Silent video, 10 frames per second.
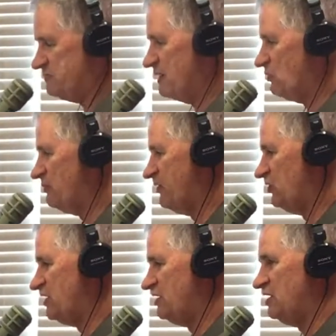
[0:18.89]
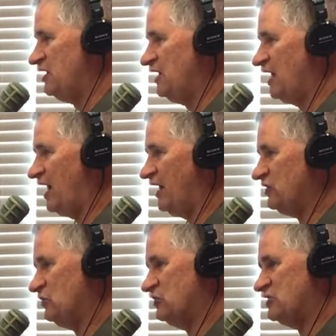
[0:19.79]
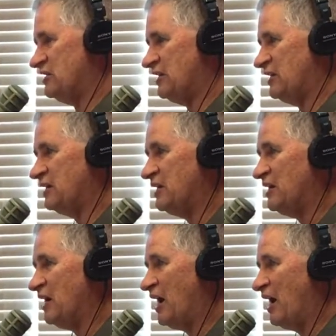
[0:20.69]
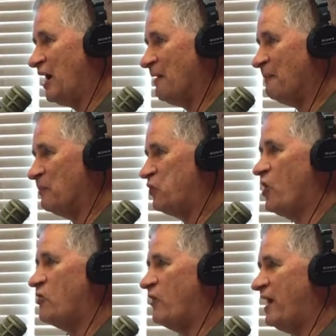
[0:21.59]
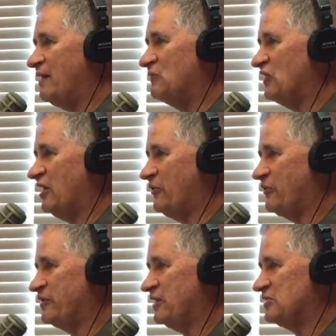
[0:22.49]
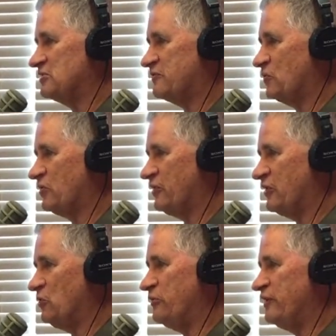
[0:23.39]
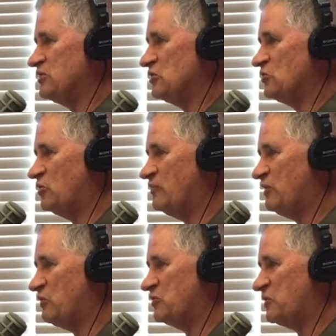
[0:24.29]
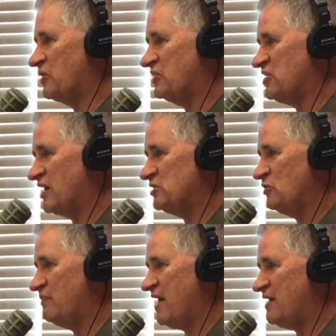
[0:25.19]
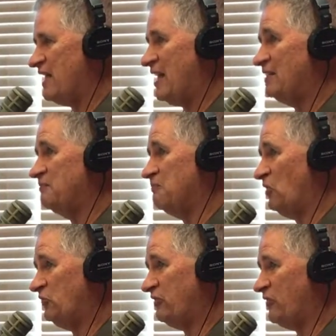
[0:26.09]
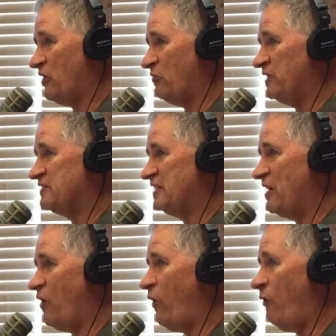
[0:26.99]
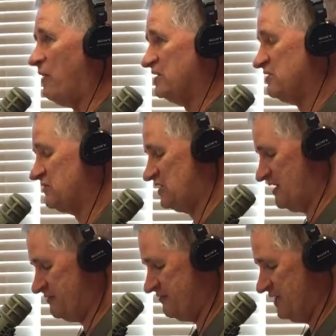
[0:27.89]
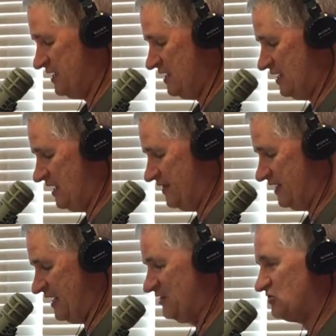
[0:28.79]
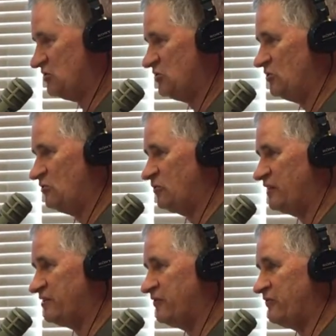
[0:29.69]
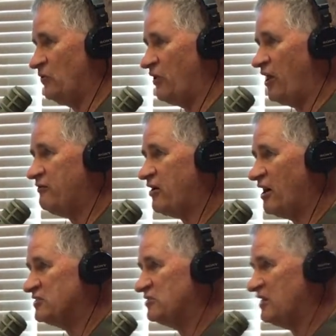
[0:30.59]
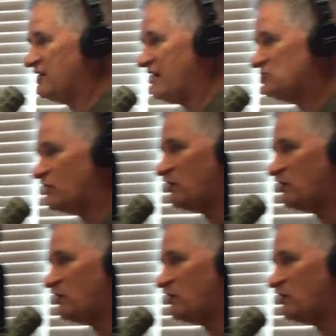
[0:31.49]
memorabilia, you see programs and other things for the Youth Legion tournament, which we're going to talk to you about. And most of all, we see a whole bunch of stuff that has to do with the Feel the Love concert, and that's where I